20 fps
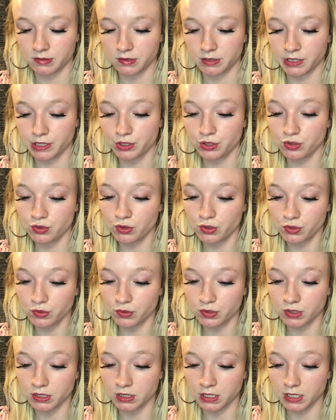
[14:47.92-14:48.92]
Did you
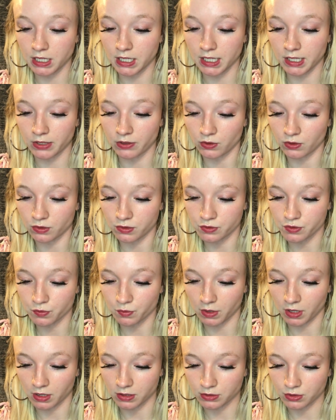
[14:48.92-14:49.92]
use needles
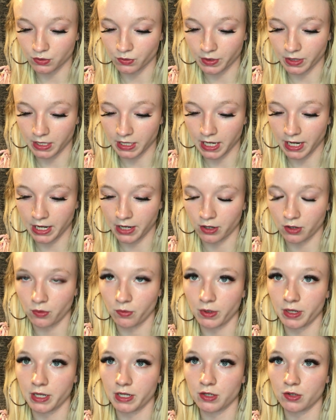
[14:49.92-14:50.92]
while doing
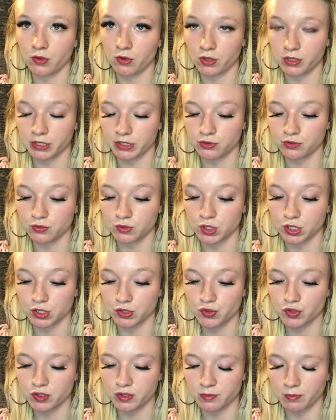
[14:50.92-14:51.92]
heroin, or did you
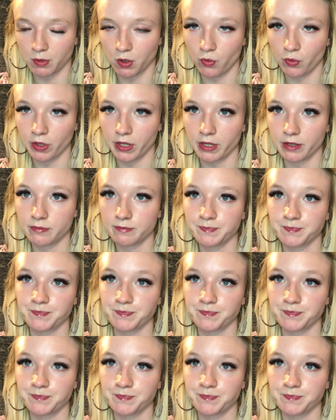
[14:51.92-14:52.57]
just smoke it?